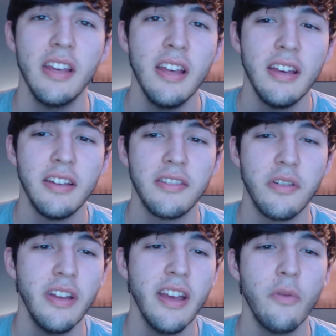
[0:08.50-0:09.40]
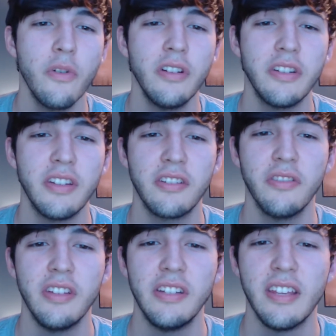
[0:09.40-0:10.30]
So today I wanted to touch on
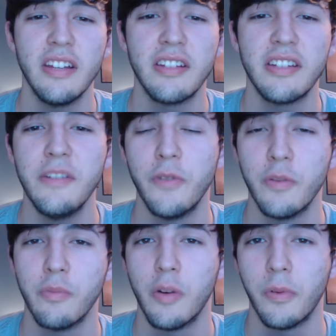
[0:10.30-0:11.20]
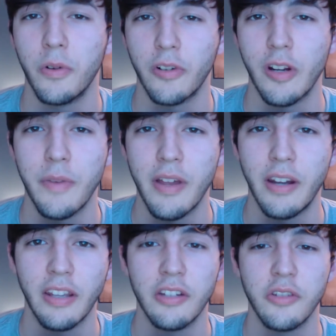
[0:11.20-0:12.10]
the Tennessee football program heading
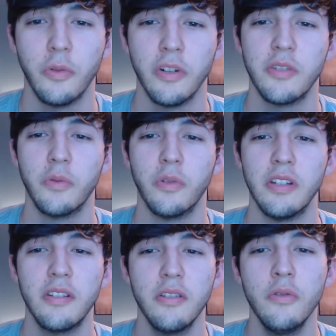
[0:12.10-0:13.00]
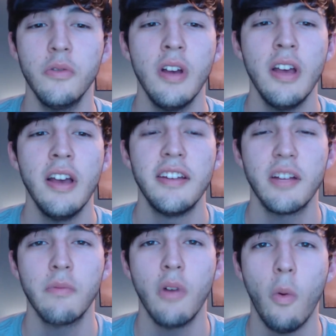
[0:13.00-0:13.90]
into 2022, talk
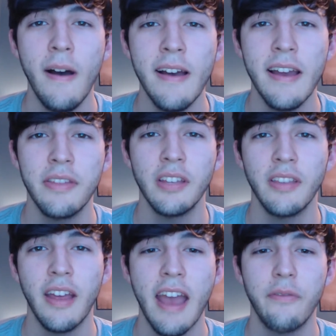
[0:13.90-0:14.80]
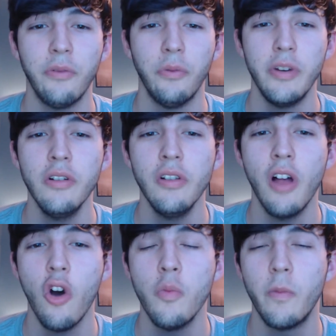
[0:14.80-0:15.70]
about why I think they have real
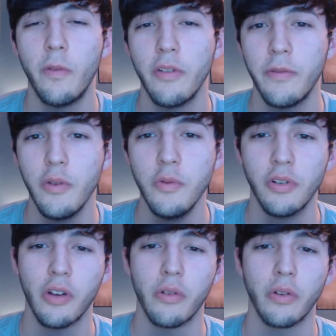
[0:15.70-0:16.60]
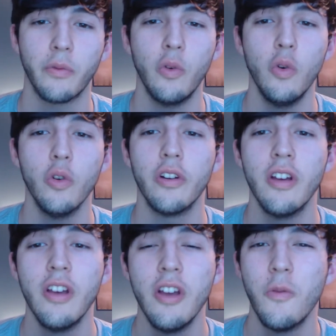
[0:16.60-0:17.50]
hope for the future going forward,
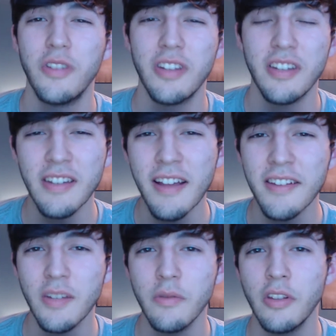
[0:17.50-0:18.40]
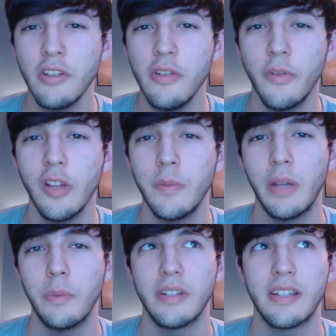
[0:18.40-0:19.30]
which is not something that you've really been
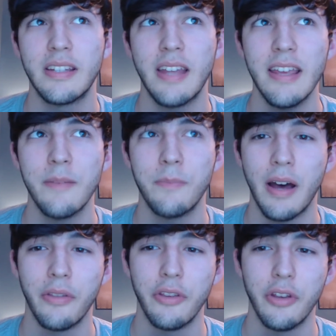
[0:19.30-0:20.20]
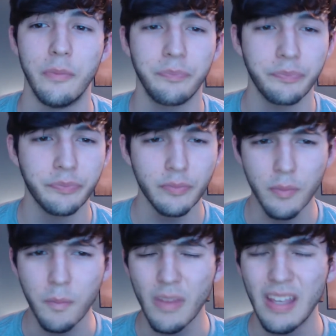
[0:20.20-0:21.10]
able to say about them
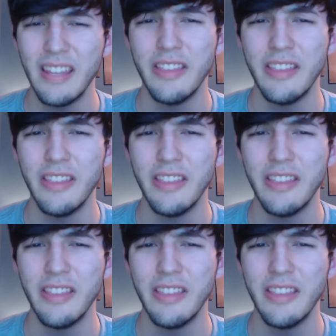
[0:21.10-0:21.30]
in